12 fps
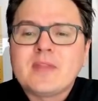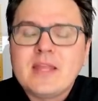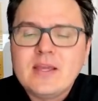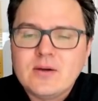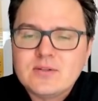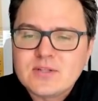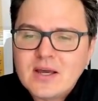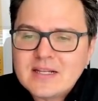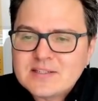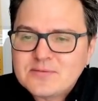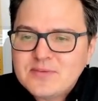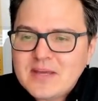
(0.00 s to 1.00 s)
He goes on,
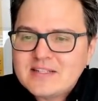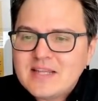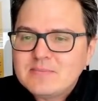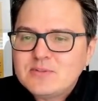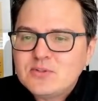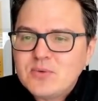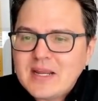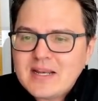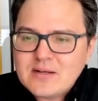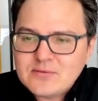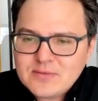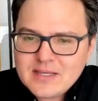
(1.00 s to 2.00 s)
as the Fed attempts to rein
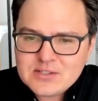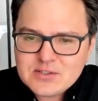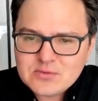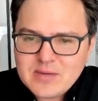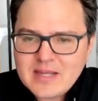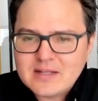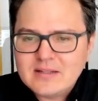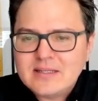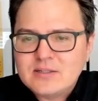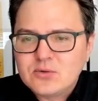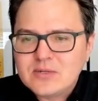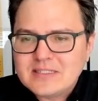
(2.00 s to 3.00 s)
in inflation,
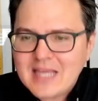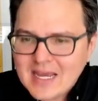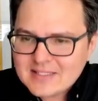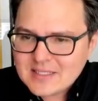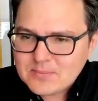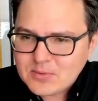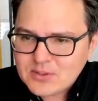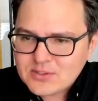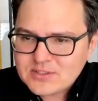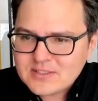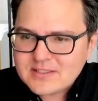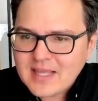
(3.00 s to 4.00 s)
dramatically decrease asset
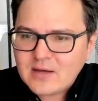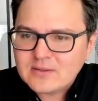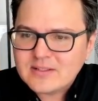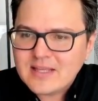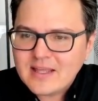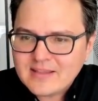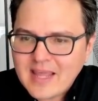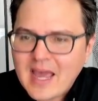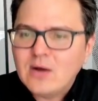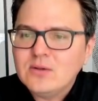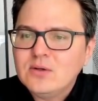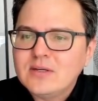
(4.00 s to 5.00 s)
purchases, the
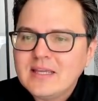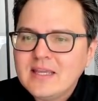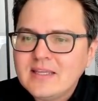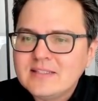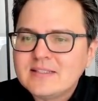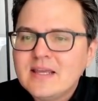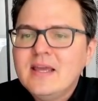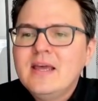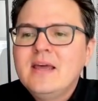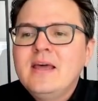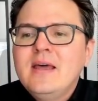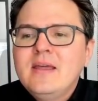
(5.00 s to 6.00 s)
outlook is
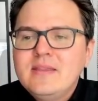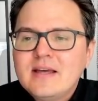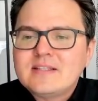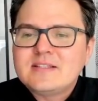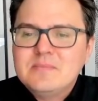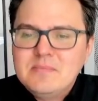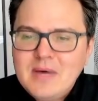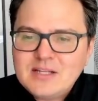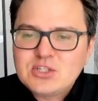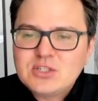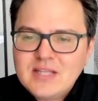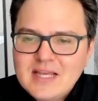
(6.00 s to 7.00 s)
thus
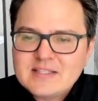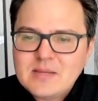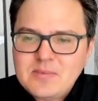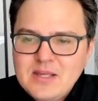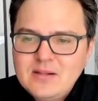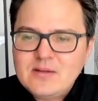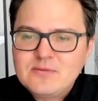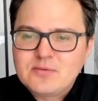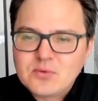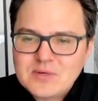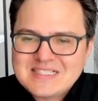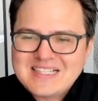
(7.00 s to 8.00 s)
much less appealing
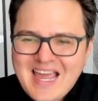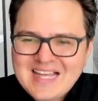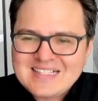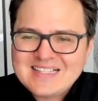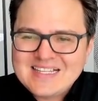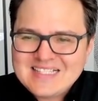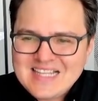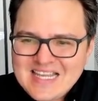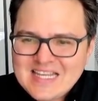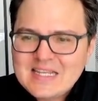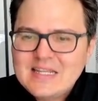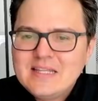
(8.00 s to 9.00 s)
for risk assets
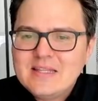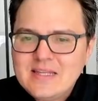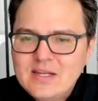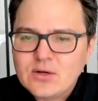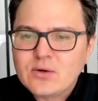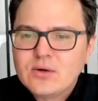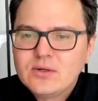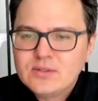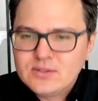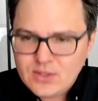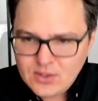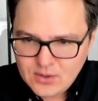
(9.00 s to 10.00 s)
in the near
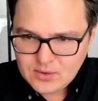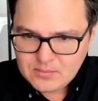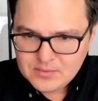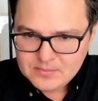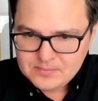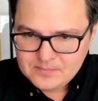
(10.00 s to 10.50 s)
term.